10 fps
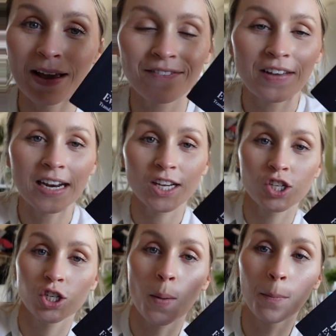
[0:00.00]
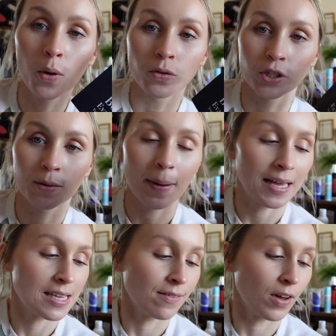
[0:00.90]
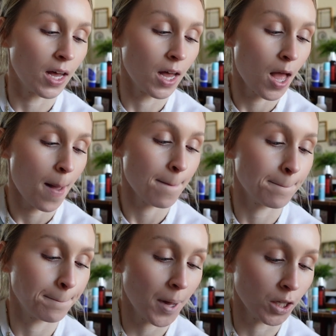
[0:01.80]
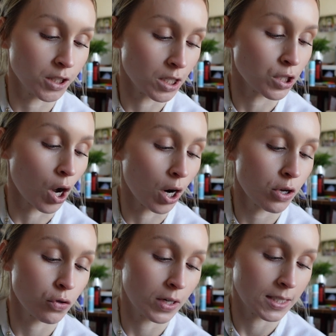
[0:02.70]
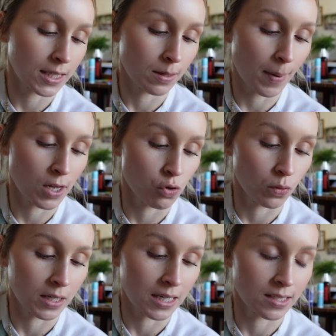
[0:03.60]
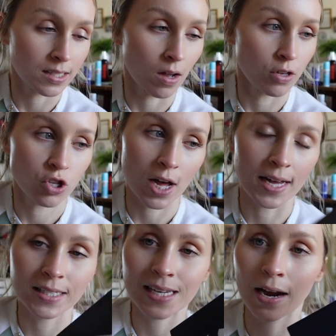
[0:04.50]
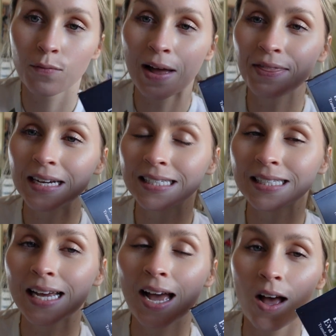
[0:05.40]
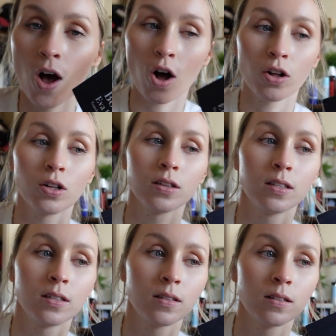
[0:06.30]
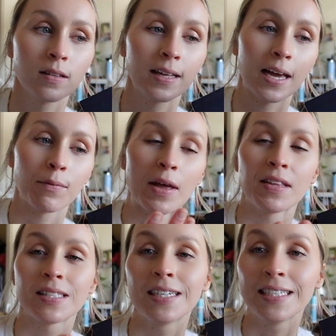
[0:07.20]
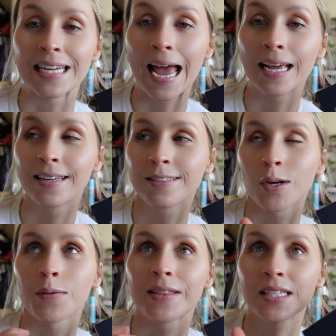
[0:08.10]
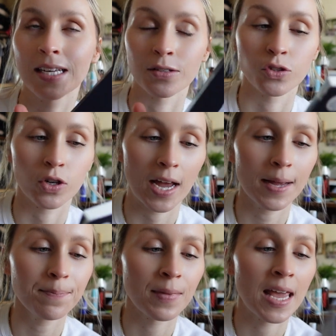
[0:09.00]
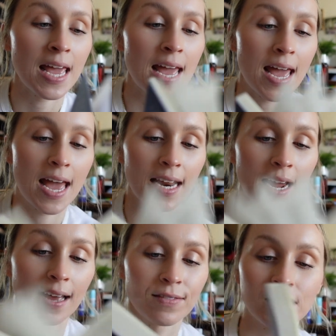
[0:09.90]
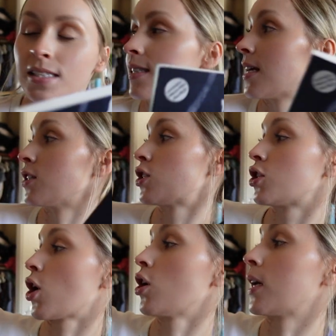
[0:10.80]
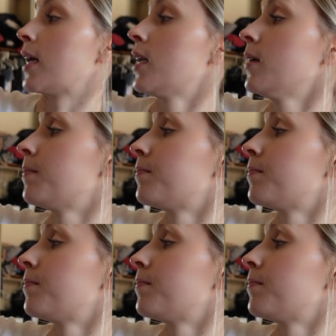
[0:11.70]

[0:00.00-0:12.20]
I finished Boulder by Eva Baltasar, translated by Julia Sanchez. I read this in a day. So I read this yesterday, and I have since then started.